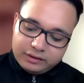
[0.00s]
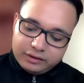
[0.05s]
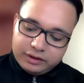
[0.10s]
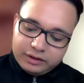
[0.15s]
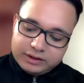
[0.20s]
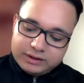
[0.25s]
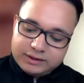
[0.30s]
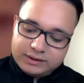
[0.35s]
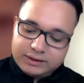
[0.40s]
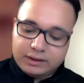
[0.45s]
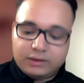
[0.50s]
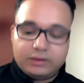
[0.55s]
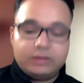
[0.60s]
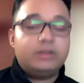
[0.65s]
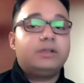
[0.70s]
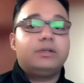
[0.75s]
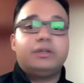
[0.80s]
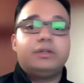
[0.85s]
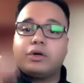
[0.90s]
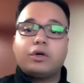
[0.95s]

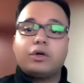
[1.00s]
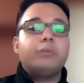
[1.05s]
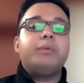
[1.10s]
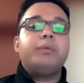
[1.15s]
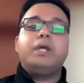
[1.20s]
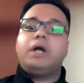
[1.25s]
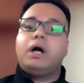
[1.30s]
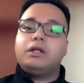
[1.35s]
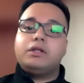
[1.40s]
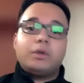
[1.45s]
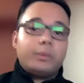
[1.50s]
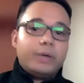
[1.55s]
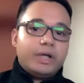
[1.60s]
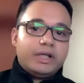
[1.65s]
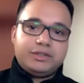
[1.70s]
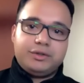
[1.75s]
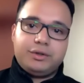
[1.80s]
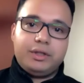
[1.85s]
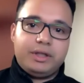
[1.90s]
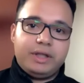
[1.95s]
there could be other
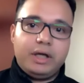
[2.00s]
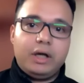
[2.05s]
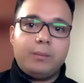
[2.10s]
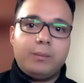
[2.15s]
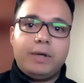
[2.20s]
ways you could think